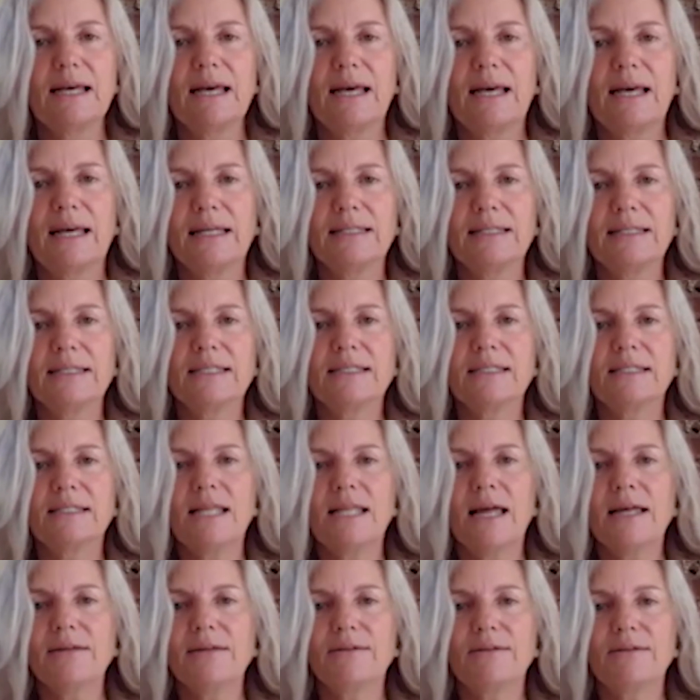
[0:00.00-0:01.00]
And
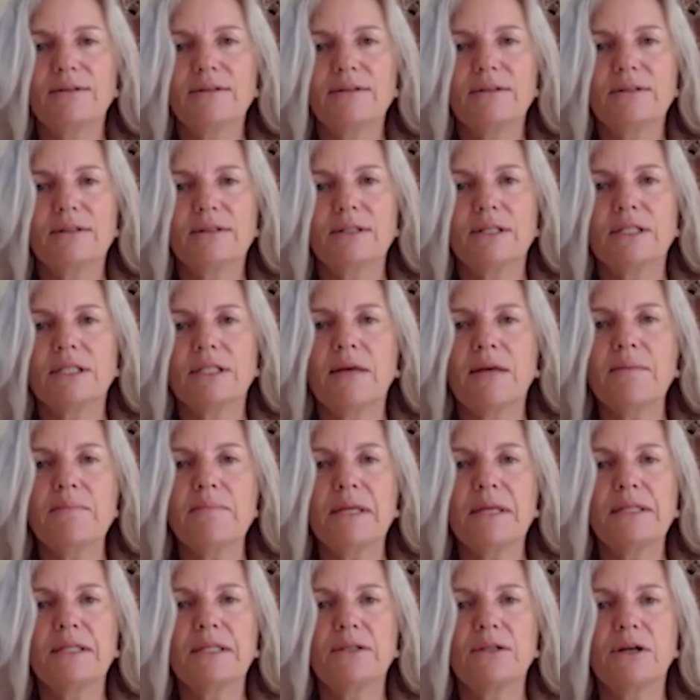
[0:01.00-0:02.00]
that
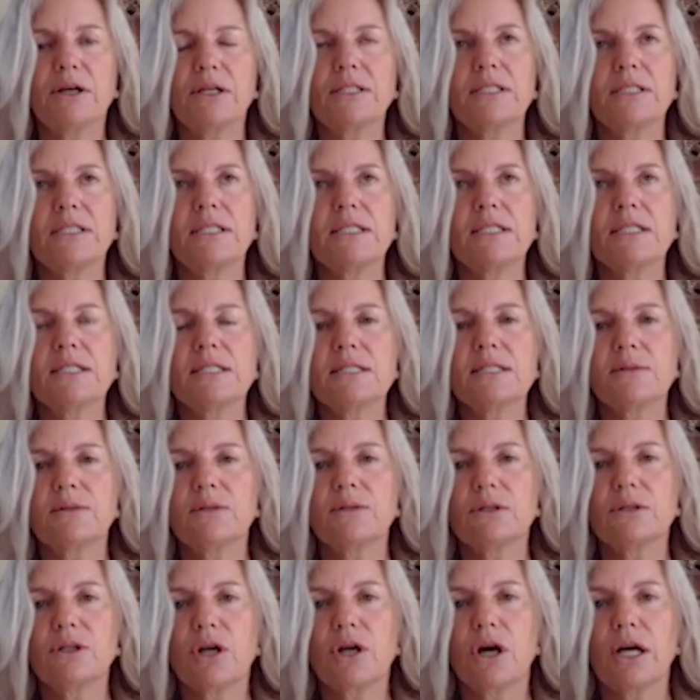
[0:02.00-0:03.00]
meant that I
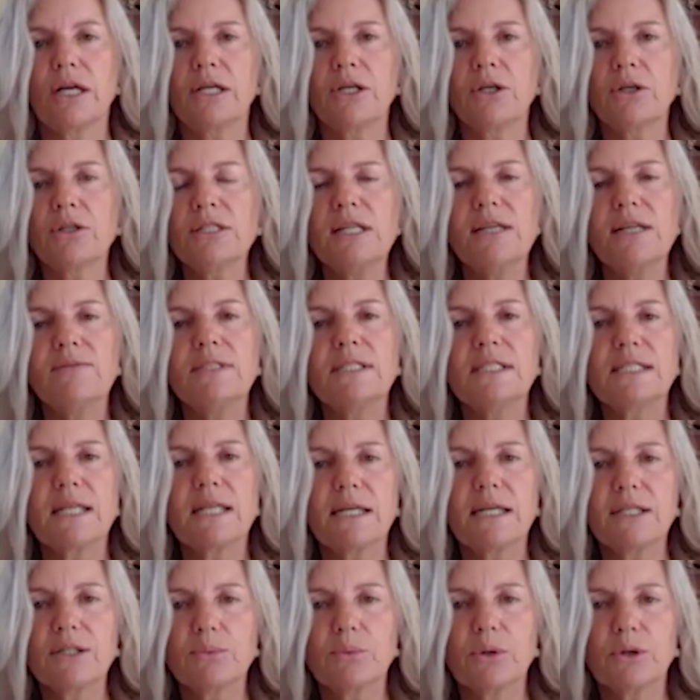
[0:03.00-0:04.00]
couldn't even
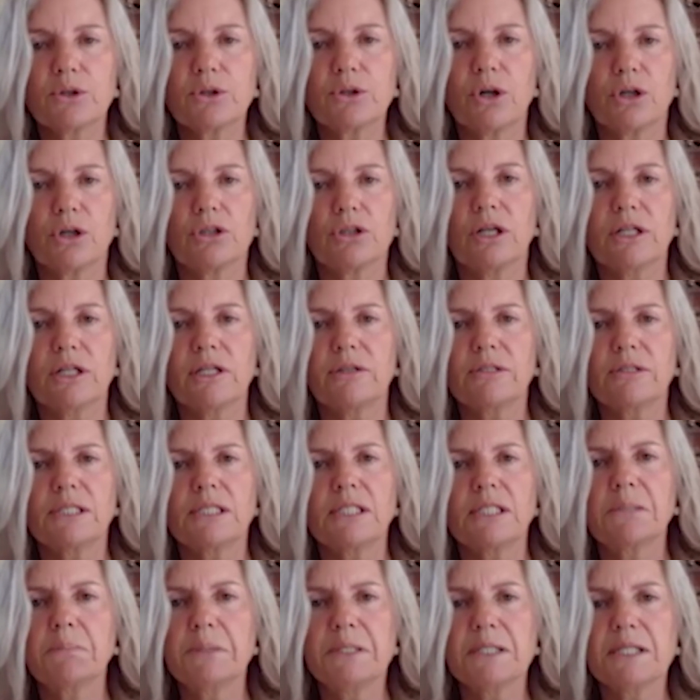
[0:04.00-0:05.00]
say the word God. Like, I'd
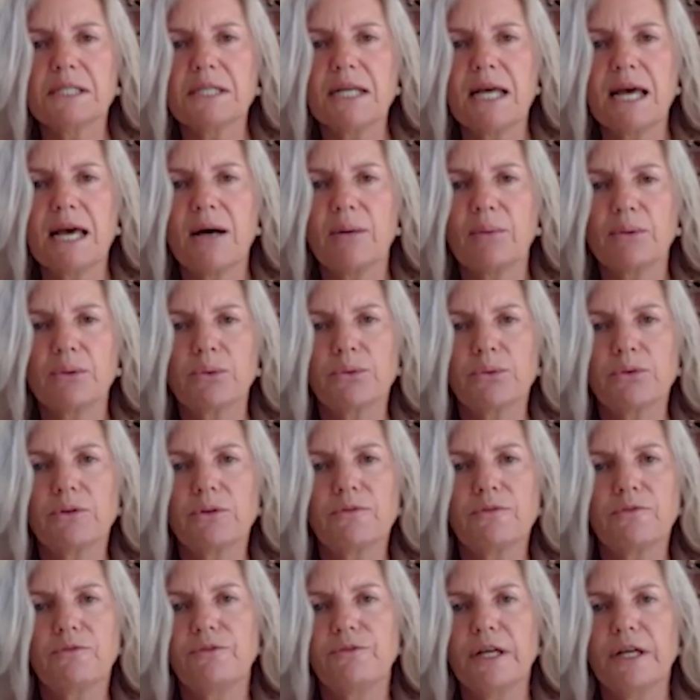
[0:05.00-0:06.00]
spit it out with all the
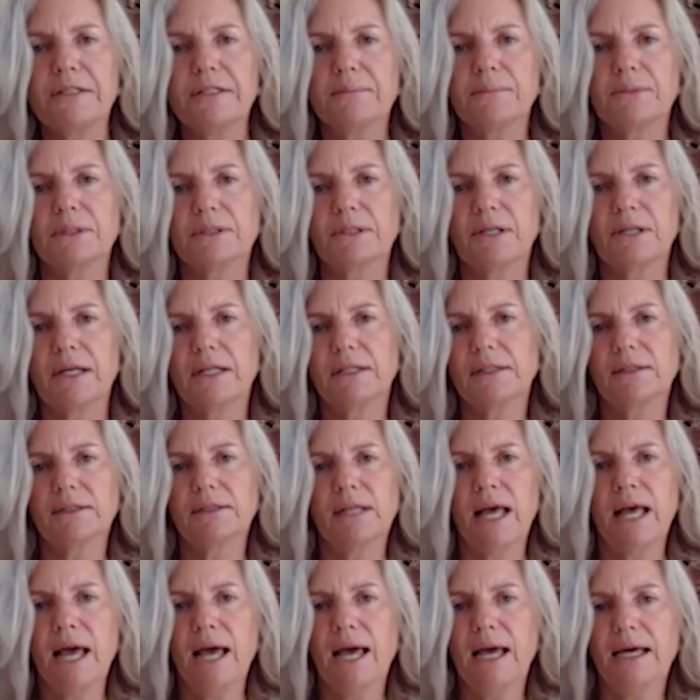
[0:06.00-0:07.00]
venom that I
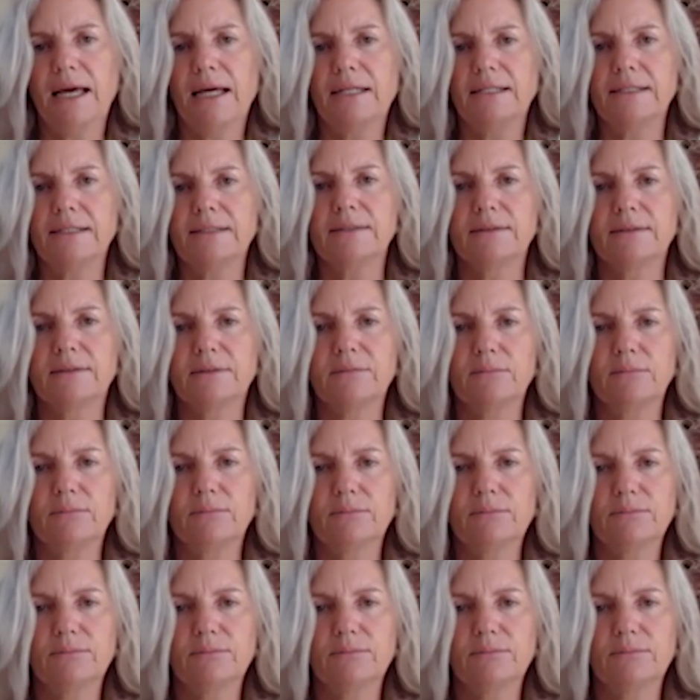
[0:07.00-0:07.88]
had, and